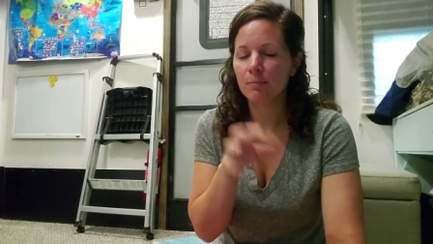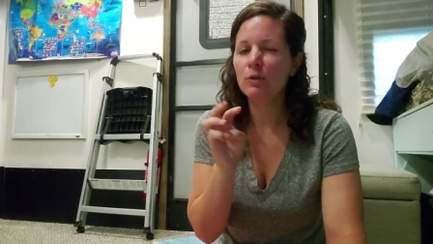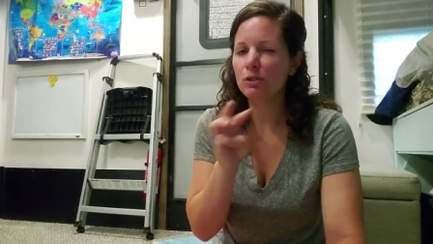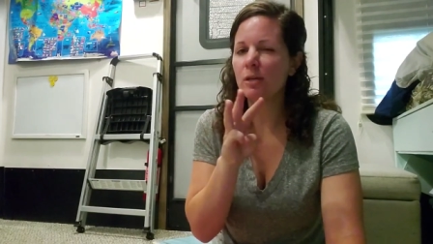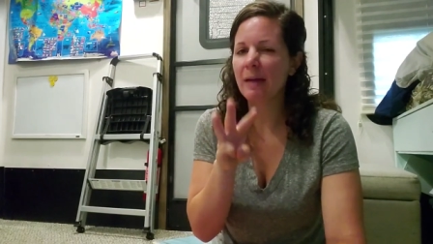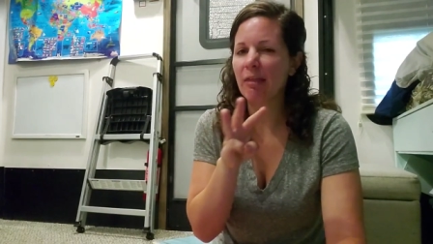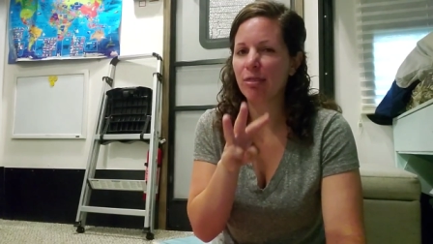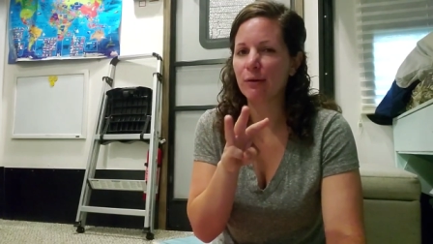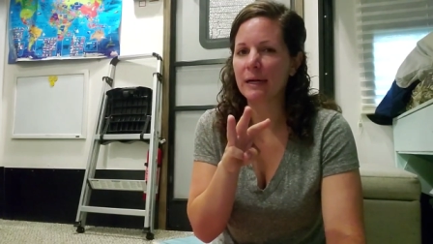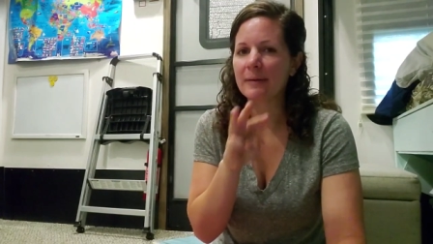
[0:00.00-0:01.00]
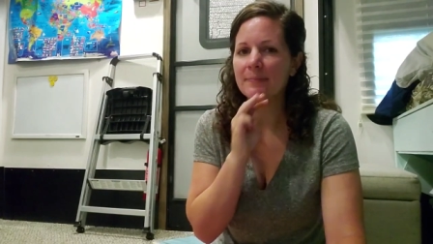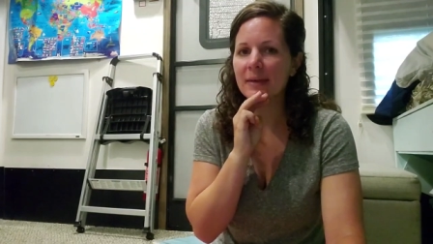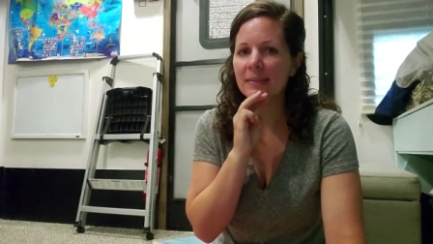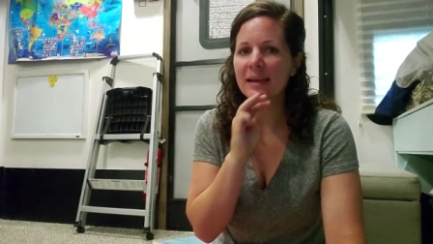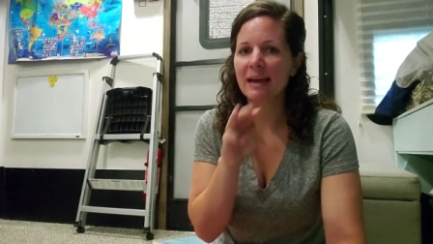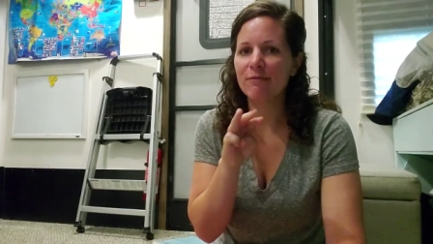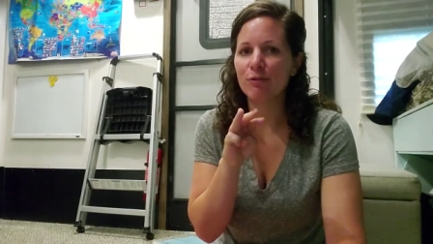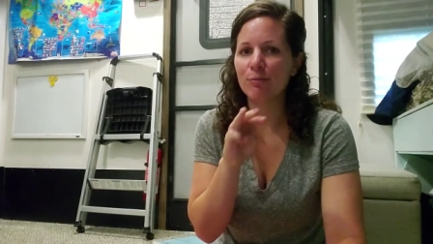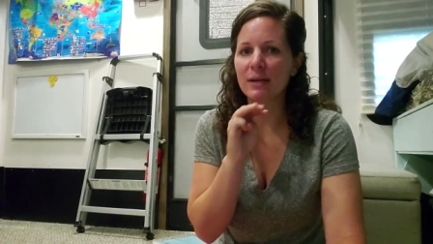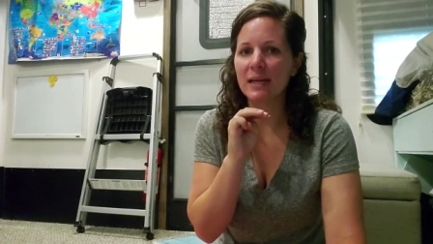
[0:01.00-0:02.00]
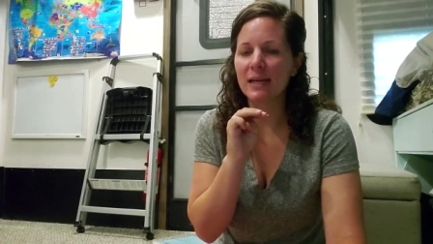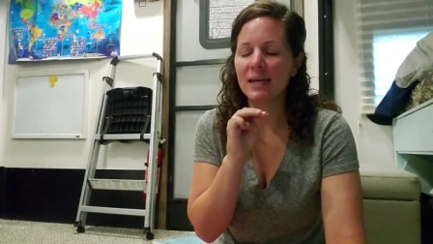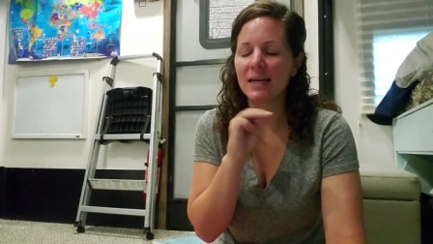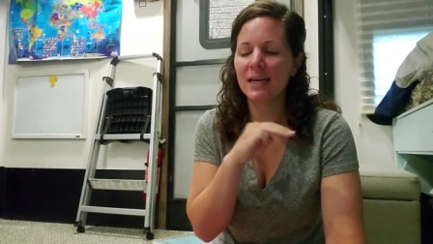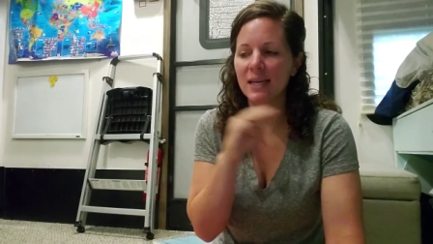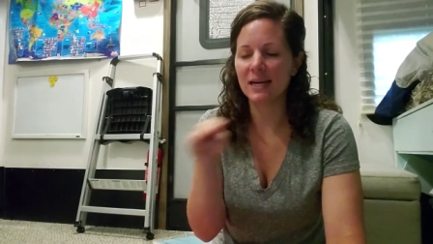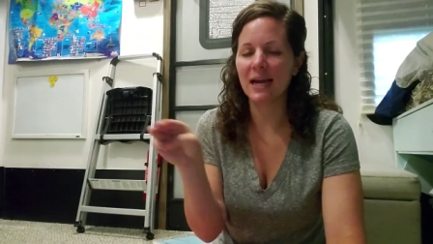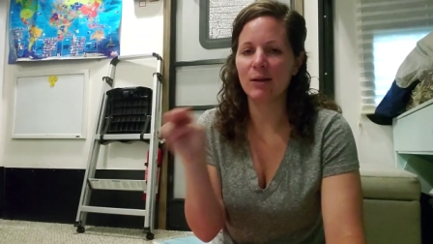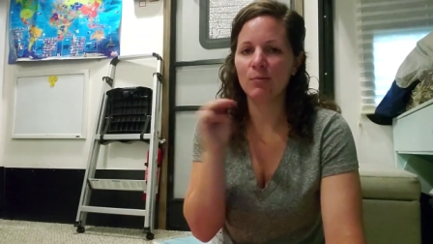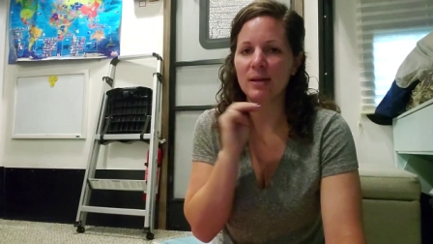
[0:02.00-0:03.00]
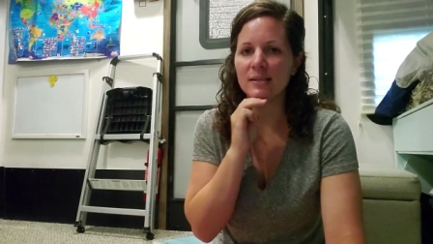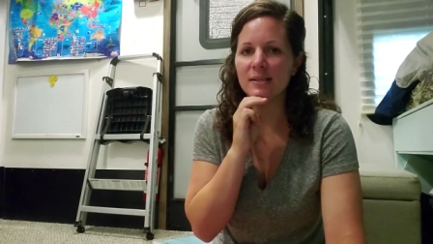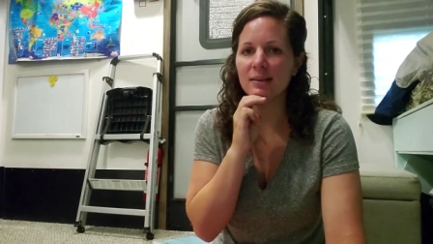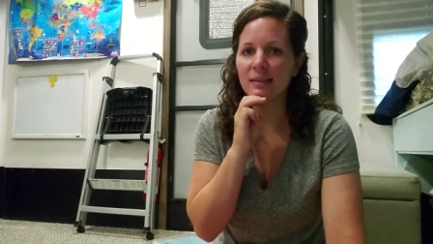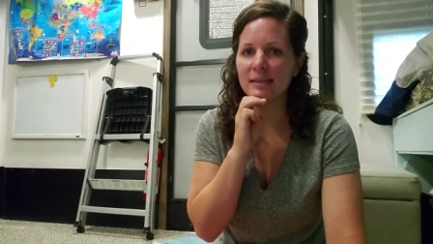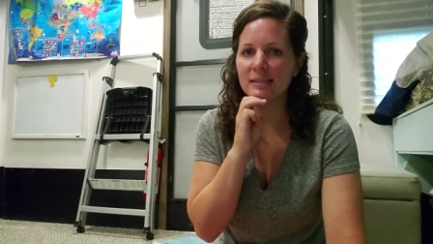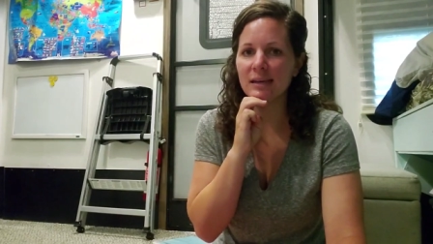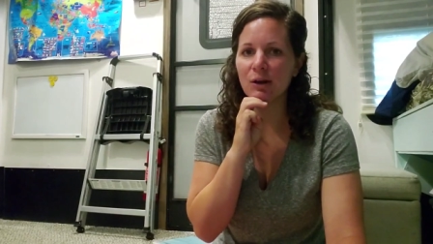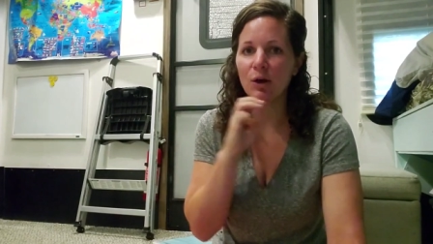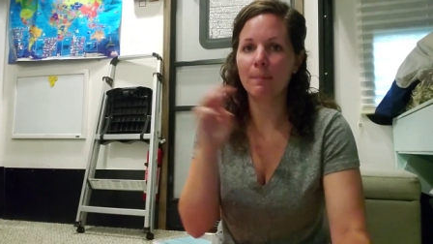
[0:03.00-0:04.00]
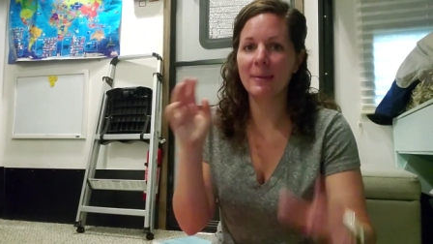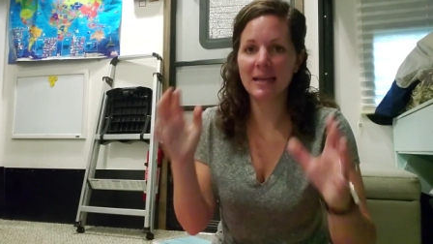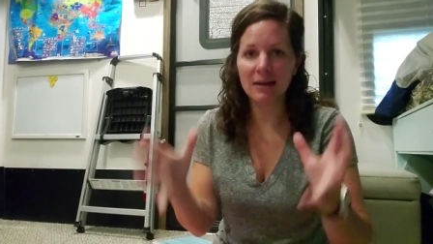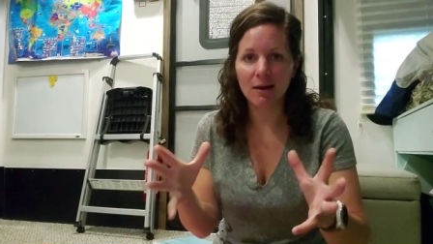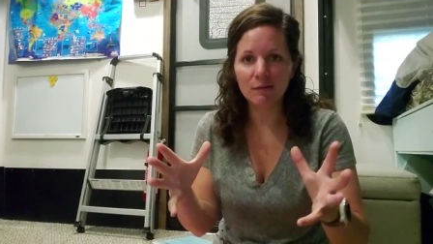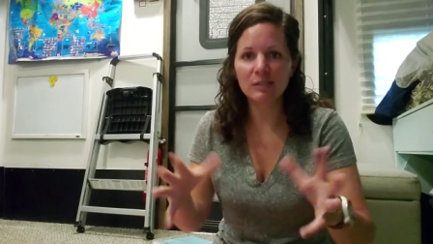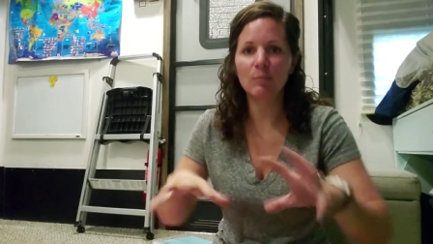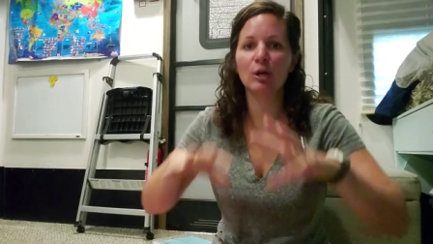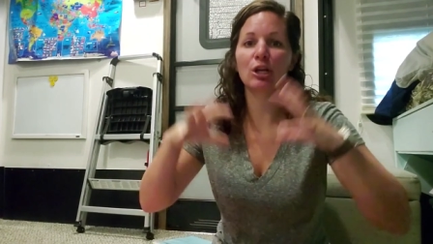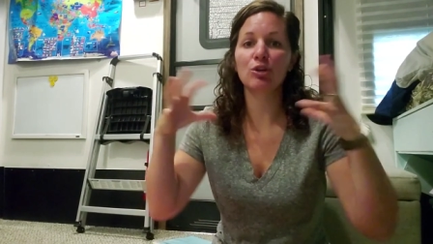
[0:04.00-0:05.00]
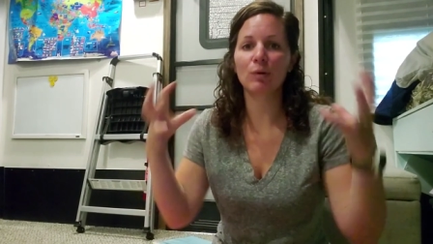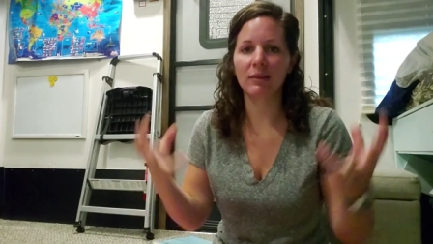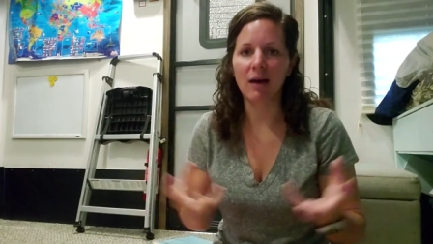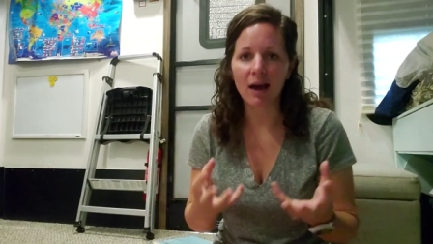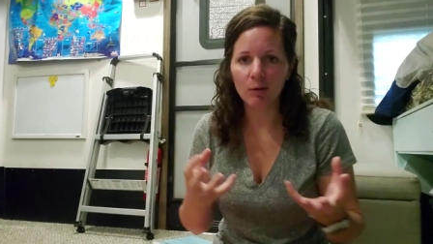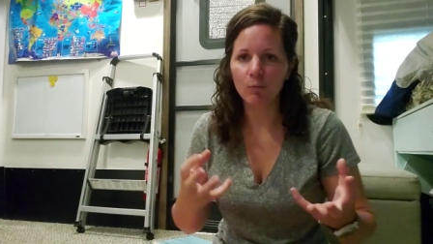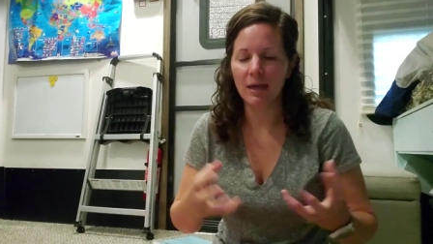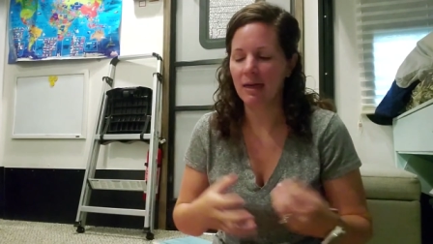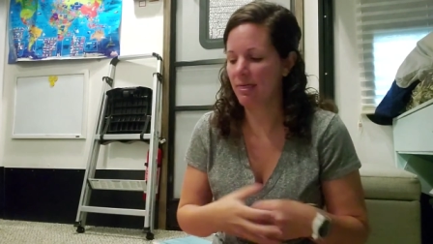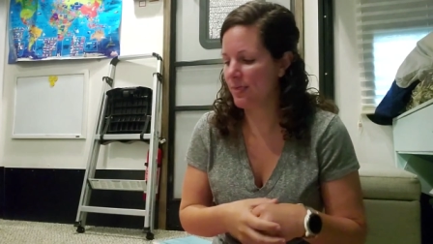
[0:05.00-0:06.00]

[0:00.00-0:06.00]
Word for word: Usually about three. I think I have three in a nine weeks, unless they are big novels that we're going to do a lot with.